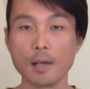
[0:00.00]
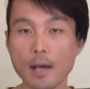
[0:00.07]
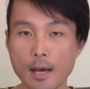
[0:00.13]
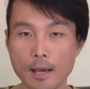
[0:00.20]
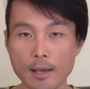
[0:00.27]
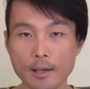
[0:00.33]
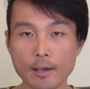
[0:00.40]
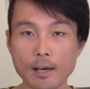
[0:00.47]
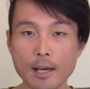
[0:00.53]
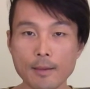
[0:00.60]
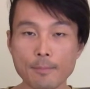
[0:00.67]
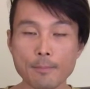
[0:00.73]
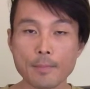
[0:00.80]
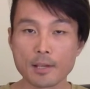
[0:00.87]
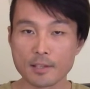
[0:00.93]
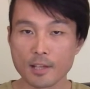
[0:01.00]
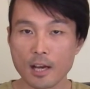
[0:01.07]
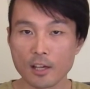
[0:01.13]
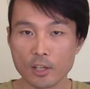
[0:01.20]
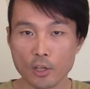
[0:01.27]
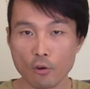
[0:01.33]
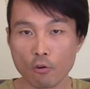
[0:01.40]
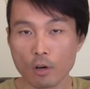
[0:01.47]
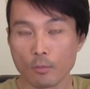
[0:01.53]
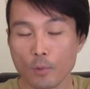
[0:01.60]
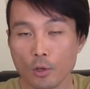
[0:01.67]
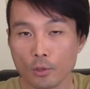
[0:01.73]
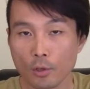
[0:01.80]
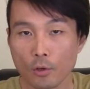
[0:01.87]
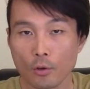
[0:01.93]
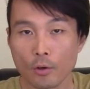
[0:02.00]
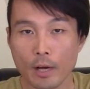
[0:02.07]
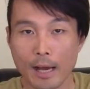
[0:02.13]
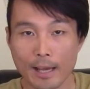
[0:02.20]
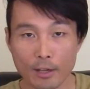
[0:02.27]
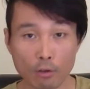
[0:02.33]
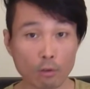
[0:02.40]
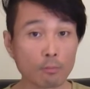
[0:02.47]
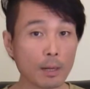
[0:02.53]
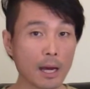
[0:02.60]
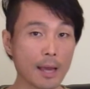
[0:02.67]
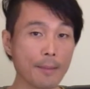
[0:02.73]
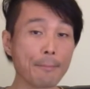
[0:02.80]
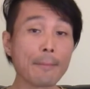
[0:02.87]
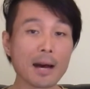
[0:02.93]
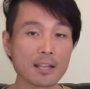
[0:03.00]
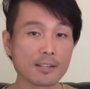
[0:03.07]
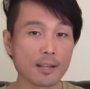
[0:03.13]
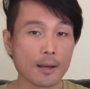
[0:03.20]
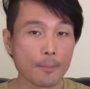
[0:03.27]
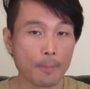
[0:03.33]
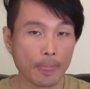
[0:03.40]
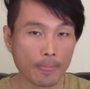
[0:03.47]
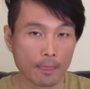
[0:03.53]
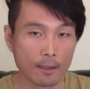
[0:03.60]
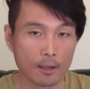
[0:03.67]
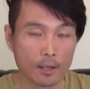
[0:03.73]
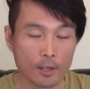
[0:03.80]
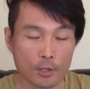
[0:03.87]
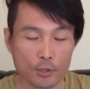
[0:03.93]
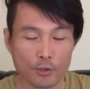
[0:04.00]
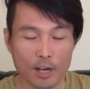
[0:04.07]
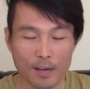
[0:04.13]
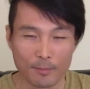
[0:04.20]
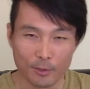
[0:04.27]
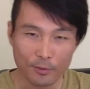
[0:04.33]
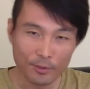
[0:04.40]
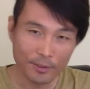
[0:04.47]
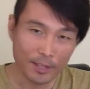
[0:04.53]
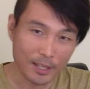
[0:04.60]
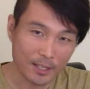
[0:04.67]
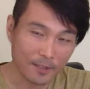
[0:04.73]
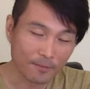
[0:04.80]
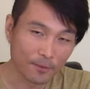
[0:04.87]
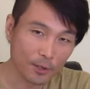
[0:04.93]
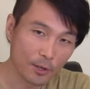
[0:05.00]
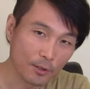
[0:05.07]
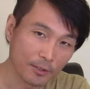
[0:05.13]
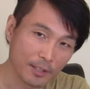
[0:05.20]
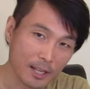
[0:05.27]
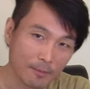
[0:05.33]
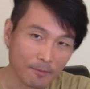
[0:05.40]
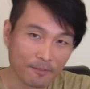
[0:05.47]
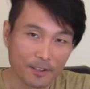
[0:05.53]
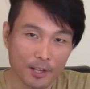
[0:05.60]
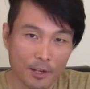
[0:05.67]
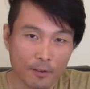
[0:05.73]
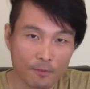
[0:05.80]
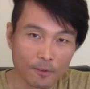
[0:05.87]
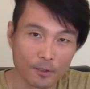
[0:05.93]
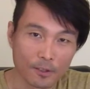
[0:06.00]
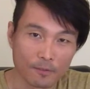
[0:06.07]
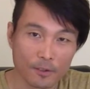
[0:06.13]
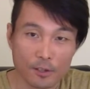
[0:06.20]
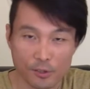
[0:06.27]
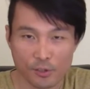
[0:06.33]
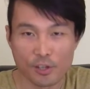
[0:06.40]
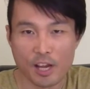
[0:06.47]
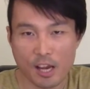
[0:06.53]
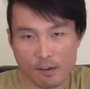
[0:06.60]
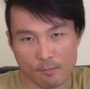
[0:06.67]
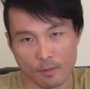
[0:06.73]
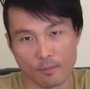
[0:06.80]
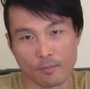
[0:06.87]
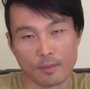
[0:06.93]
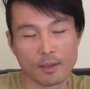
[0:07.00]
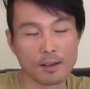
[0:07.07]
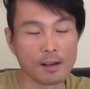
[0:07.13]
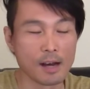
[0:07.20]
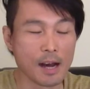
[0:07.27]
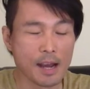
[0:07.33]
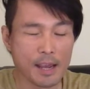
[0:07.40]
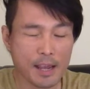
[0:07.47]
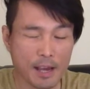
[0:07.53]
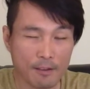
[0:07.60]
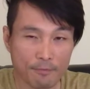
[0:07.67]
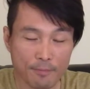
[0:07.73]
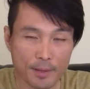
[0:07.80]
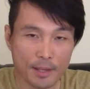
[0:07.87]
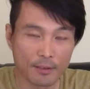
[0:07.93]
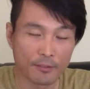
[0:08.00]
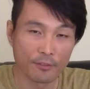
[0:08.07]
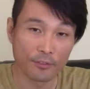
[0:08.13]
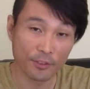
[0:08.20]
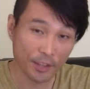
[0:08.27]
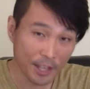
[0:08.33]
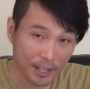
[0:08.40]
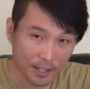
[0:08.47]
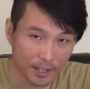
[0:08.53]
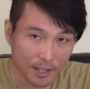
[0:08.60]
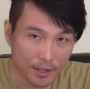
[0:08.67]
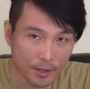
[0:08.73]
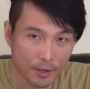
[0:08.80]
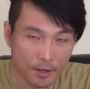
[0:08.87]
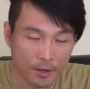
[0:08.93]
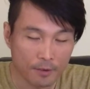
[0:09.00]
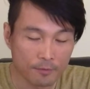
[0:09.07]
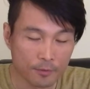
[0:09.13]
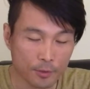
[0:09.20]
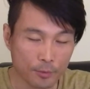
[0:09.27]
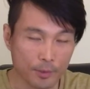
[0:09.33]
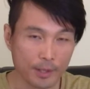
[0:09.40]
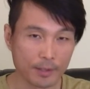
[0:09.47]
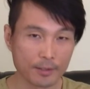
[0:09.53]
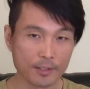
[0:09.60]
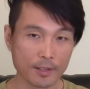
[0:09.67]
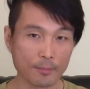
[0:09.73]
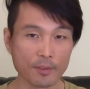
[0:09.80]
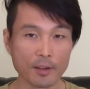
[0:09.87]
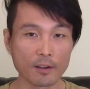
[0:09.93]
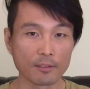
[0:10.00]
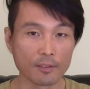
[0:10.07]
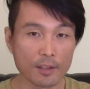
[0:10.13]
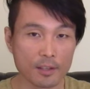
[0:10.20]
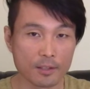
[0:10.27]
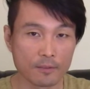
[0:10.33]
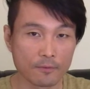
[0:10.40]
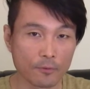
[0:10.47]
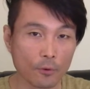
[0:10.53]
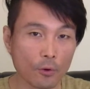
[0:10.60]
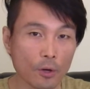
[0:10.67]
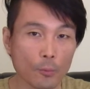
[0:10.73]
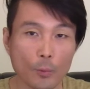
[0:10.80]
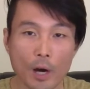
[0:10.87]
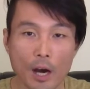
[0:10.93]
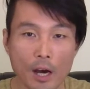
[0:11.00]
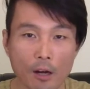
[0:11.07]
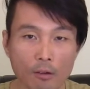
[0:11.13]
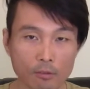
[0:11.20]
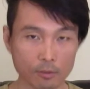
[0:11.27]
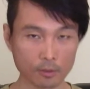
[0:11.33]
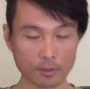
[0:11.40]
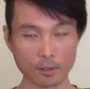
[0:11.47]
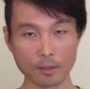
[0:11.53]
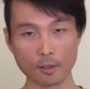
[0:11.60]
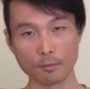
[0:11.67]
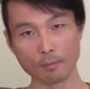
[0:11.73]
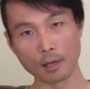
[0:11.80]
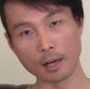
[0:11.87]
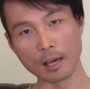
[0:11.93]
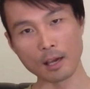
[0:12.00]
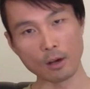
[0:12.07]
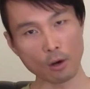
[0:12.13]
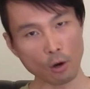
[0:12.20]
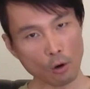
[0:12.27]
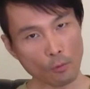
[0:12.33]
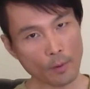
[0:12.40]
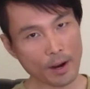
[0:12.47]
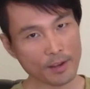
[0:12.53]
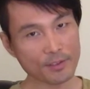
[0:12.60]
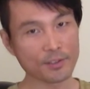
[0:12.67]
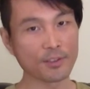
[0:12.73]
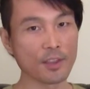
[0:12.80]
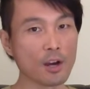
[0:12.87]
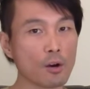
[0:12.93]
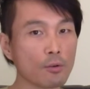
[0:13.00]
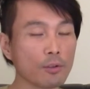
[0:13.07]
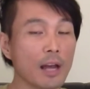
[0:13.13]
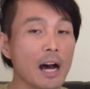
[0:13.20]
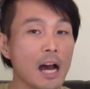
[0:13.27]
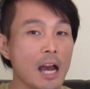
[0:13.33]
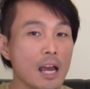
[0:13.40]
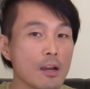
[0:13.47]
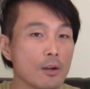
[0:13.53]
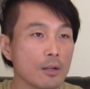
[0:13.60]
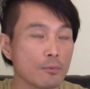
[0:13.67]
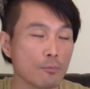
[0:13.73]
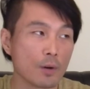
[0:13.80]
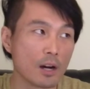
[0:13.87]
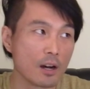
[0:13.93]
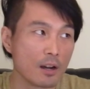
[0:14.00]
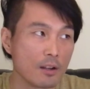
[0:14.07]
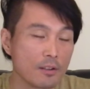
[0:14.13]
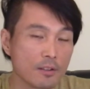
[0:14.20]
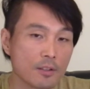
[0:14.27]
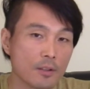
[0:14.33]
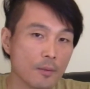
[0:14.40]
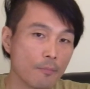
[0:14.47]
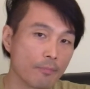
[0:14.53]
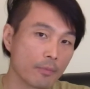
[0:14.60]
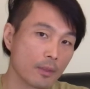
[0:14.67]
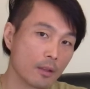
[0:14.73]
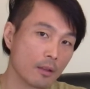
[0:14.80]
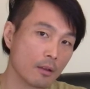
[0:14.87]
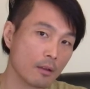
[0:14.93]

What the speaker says: Hi, I'm Masaki Okamoto. I go by Masa. So I'm doing this vlog type video for the first time. I have been thinking of doing something like this for a while, but I always thought I was